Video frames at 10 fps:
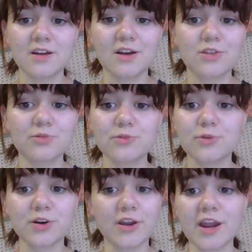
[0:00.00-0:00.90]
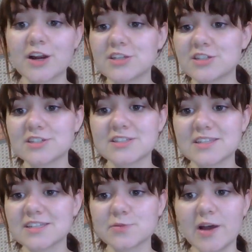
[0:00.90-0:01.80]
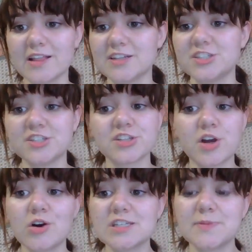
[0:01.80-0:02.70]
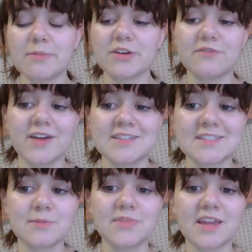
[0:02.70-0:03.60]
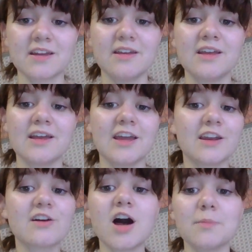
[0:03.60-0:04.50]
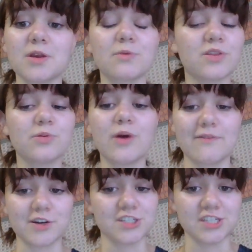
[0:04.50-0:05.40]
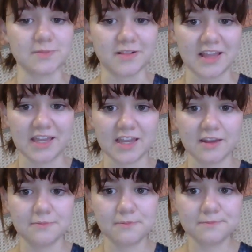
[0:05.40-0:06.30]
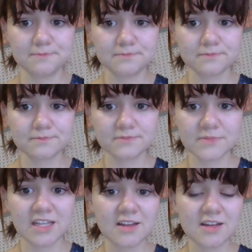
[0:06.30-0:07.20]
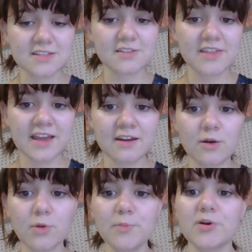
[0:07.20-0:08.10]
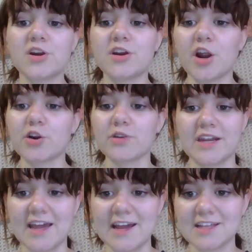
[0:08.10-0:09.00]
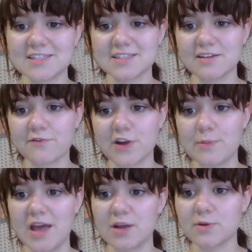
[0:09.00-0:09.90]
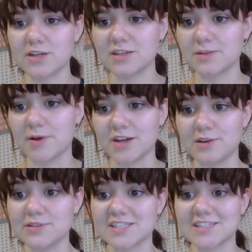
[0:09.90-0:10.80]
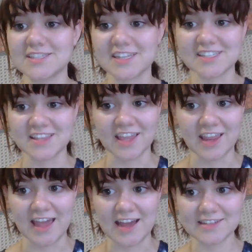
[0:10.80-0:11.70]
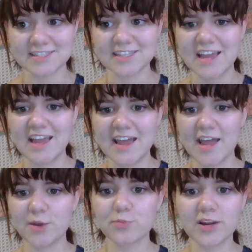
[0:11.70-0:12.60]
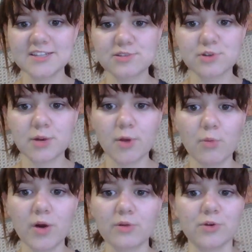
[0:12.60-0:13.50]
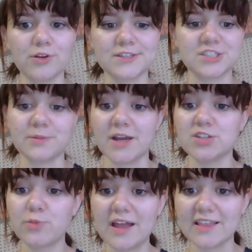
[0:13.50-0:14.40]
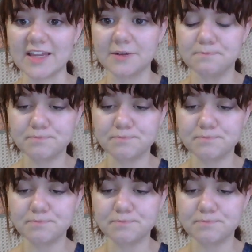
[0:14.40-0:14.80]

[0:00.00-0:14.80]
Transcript: through her characters as well, and she should always be able to find something in common with whoever she's playing. So then we'll put on our green hats from Edward de Bono's 6 Thinking Hats and brainstorm what roles she might do well in.